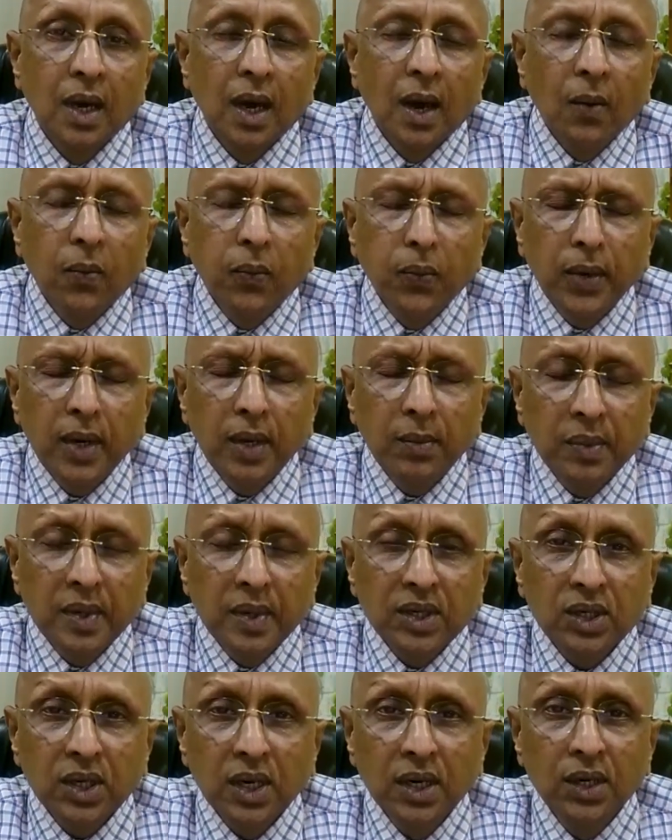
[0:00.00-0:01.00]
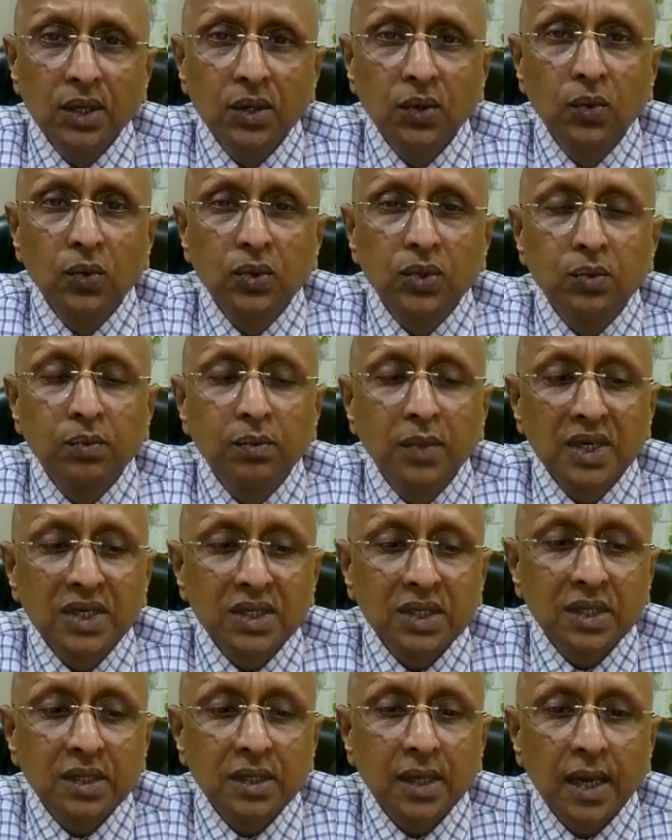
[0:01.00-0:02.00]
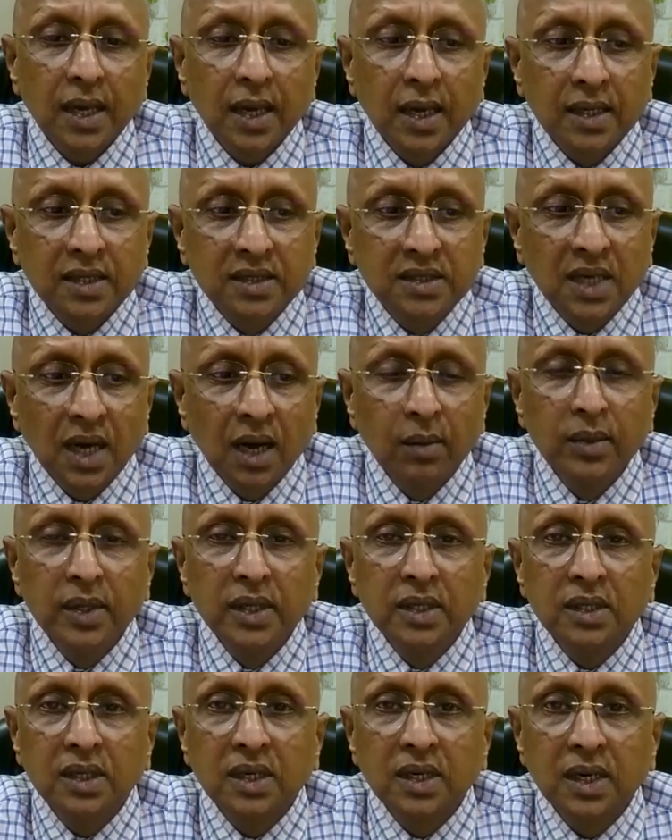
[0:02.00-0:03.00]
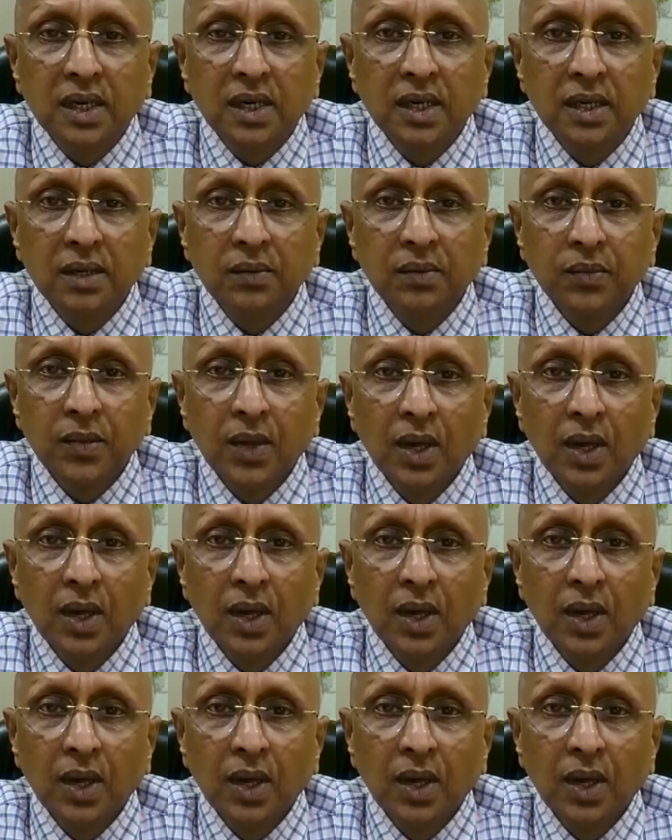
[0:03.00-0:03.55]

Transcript: Every patient you must examine thoroughly.